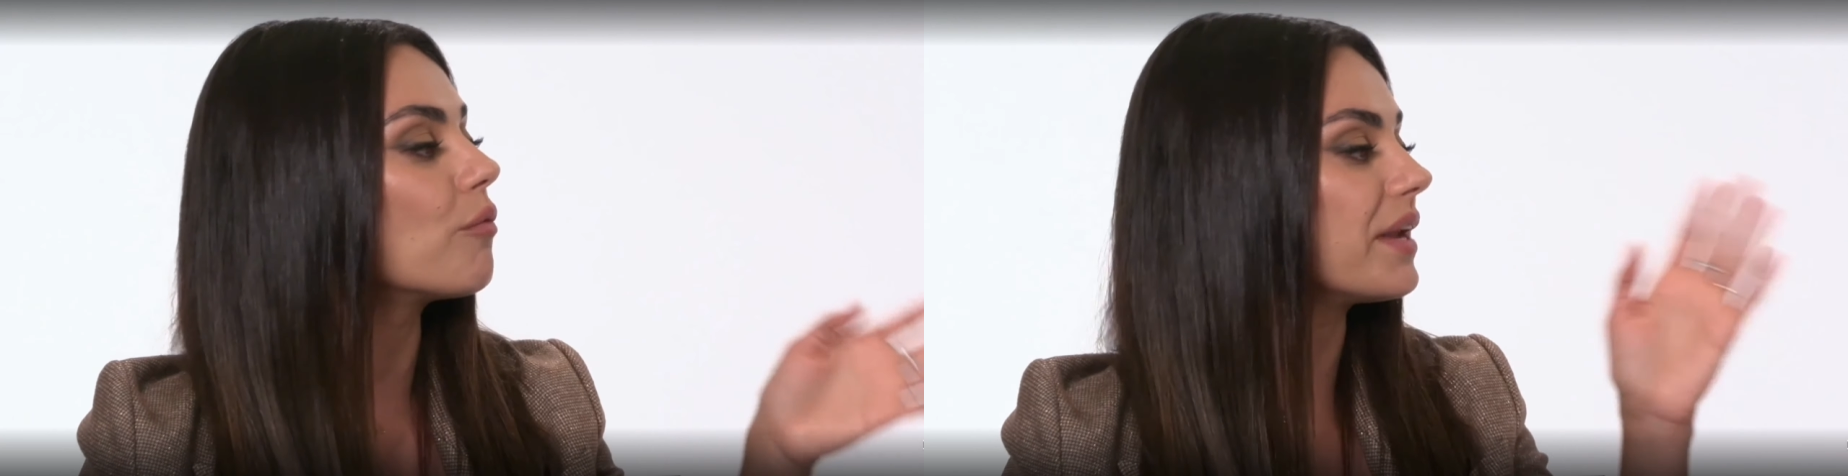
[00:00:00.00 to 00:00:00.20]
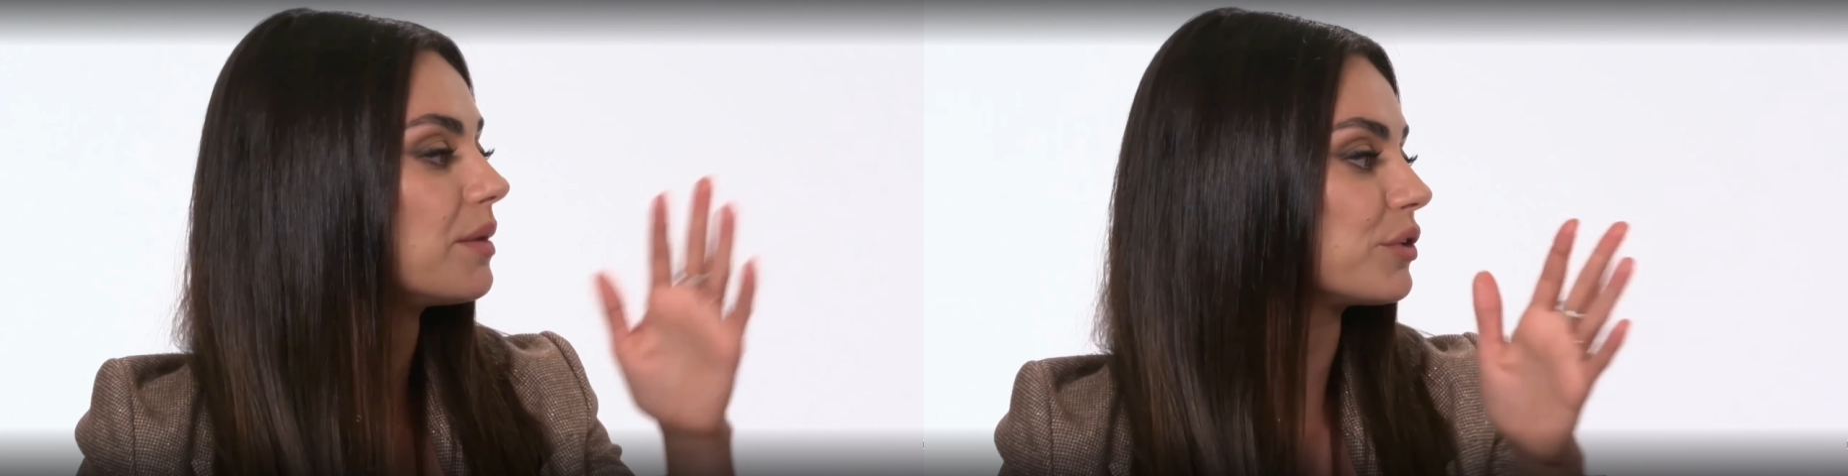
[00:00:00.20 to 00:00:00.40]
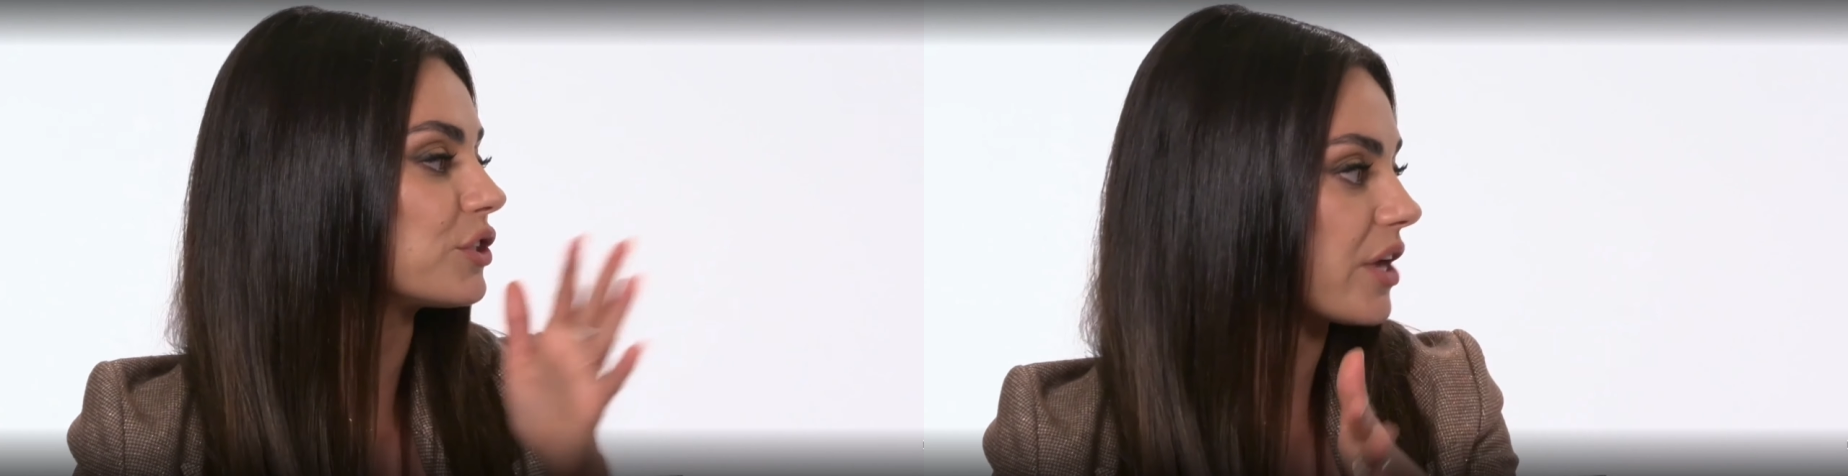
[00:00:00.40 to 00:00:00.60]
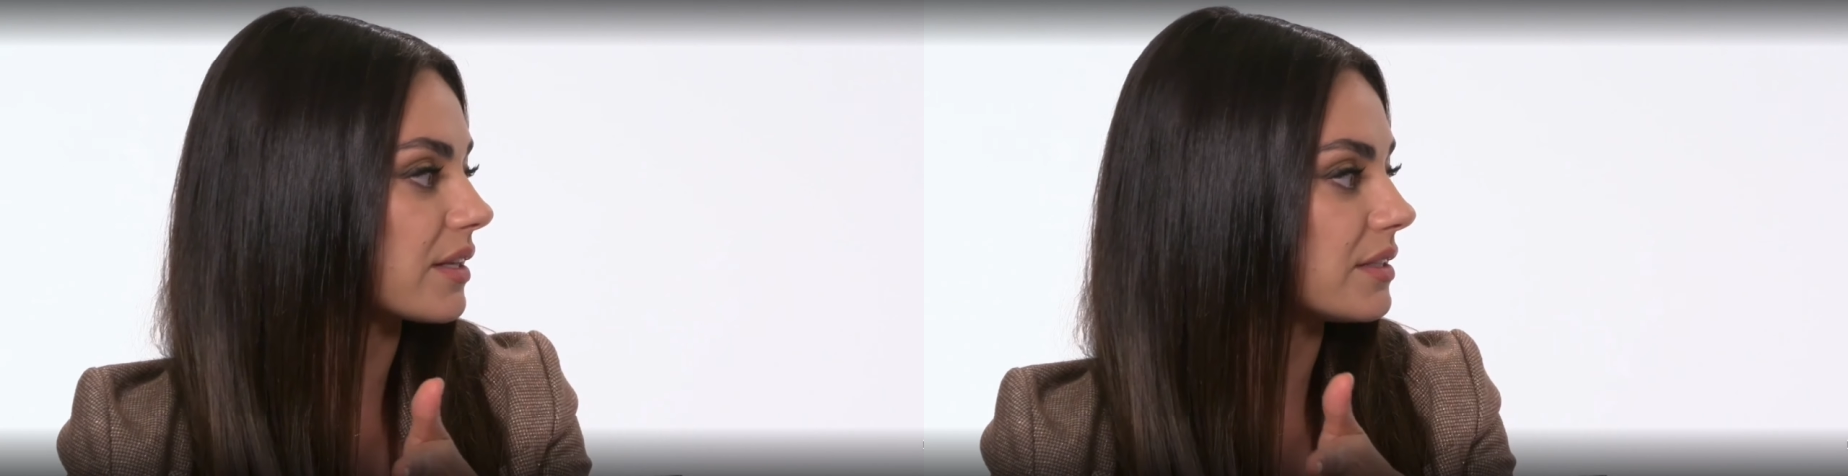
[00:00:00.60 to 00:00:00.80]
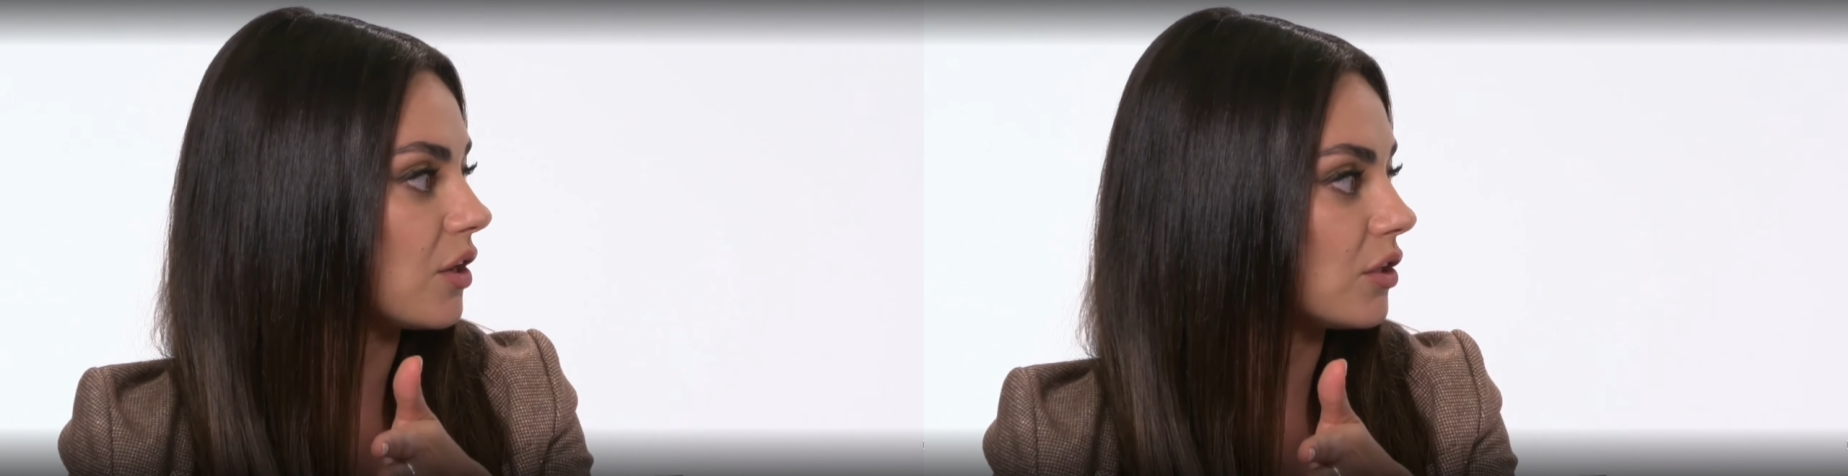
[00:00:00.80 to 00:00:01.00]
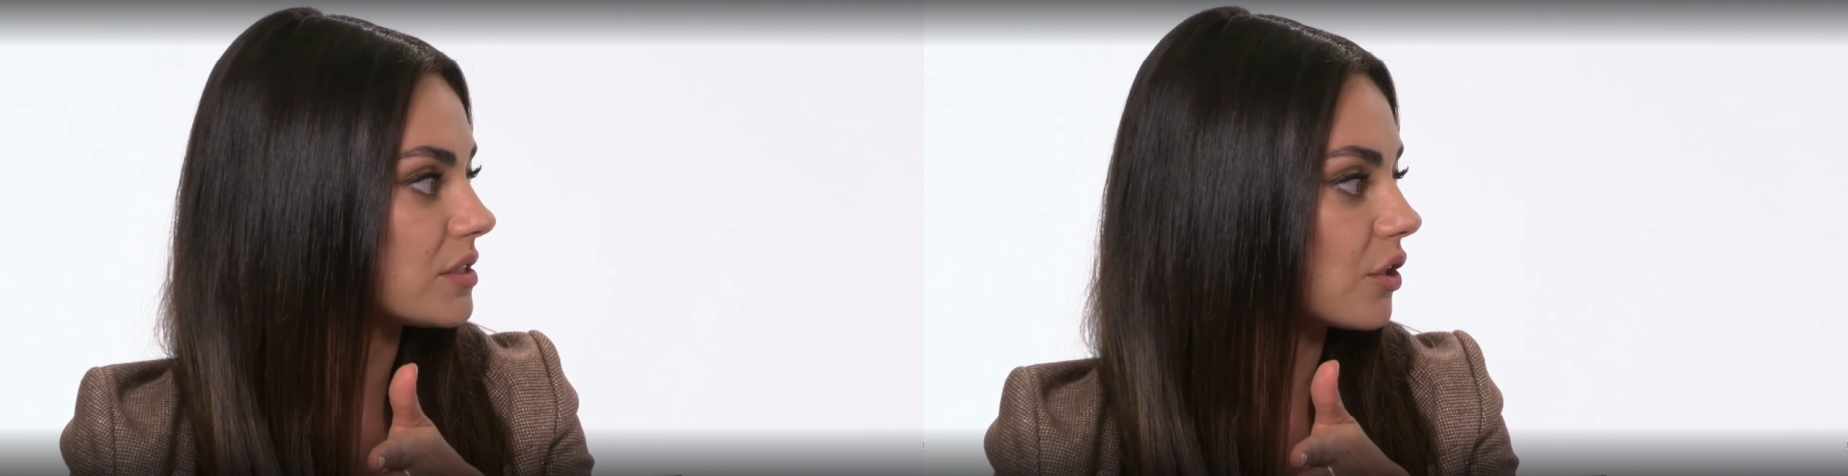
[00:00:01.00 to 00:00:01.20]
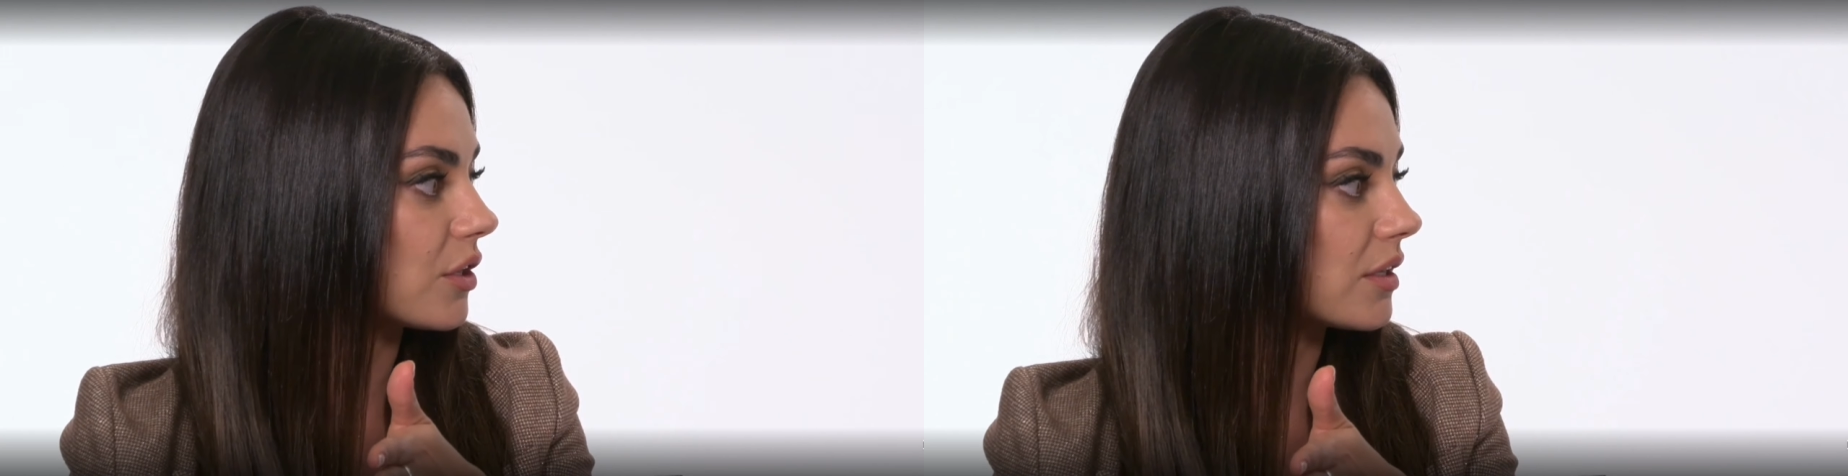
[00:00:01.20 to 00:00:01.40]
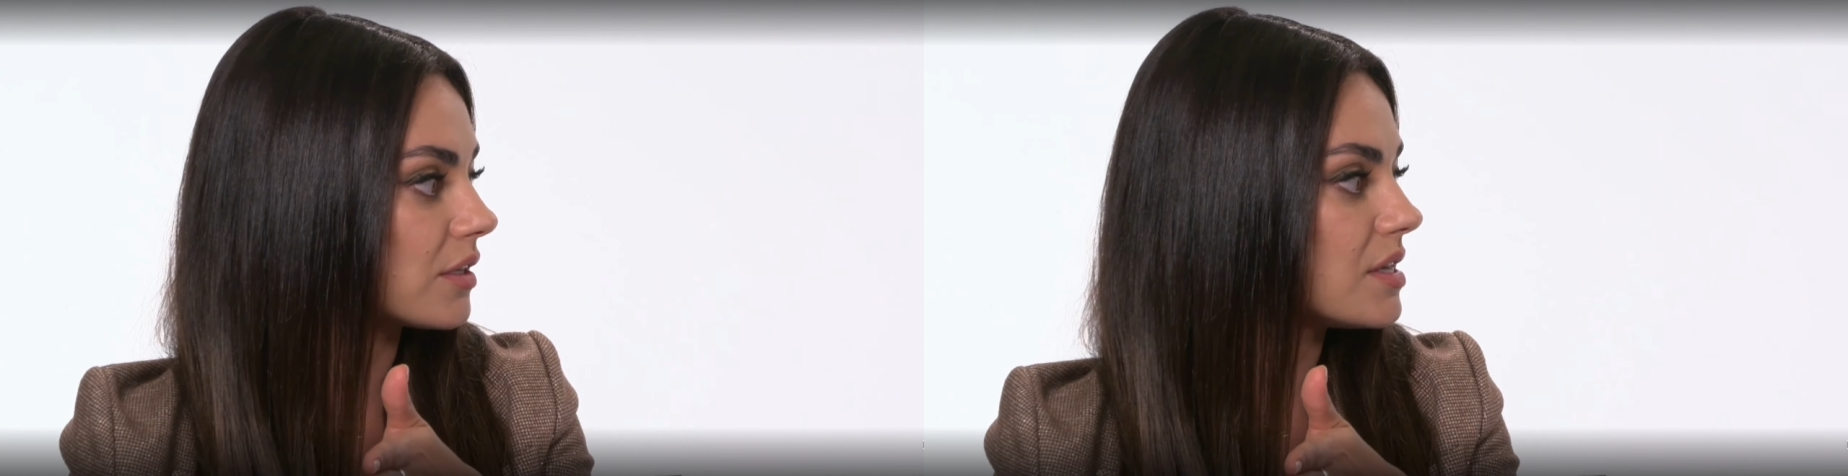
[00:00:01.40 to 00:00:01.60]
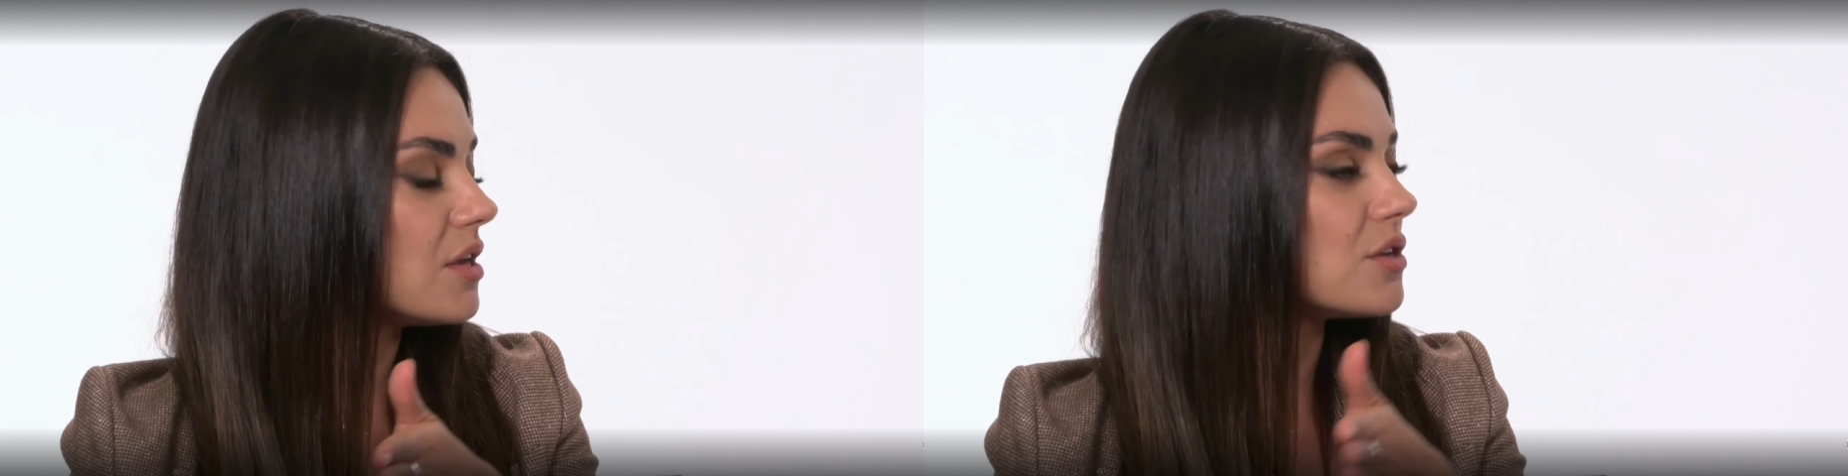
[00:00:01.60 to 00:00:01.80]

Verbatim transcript: already projected onto her. Yeah.